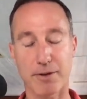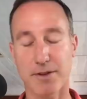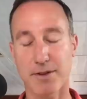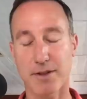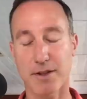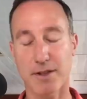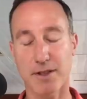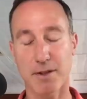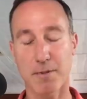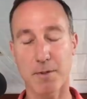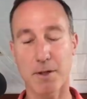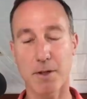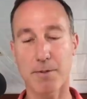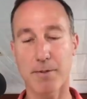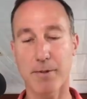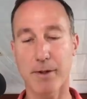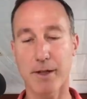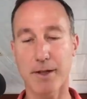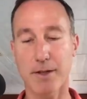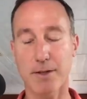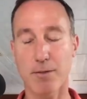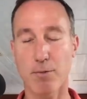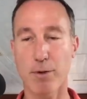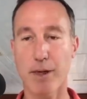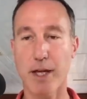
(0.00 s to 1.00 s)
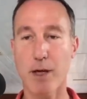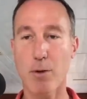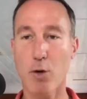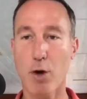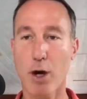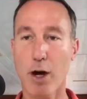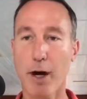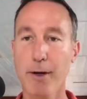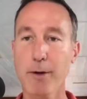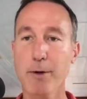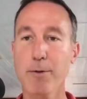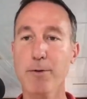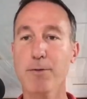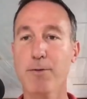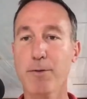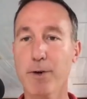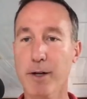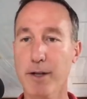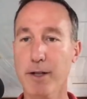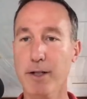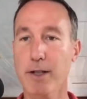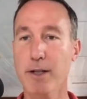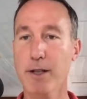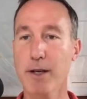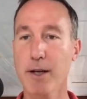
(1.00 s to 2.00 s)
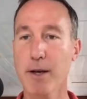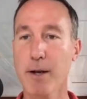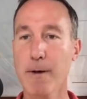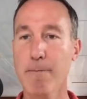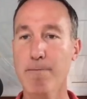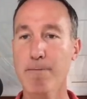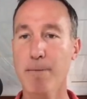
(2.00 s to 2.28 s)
some other place, where they were underfunded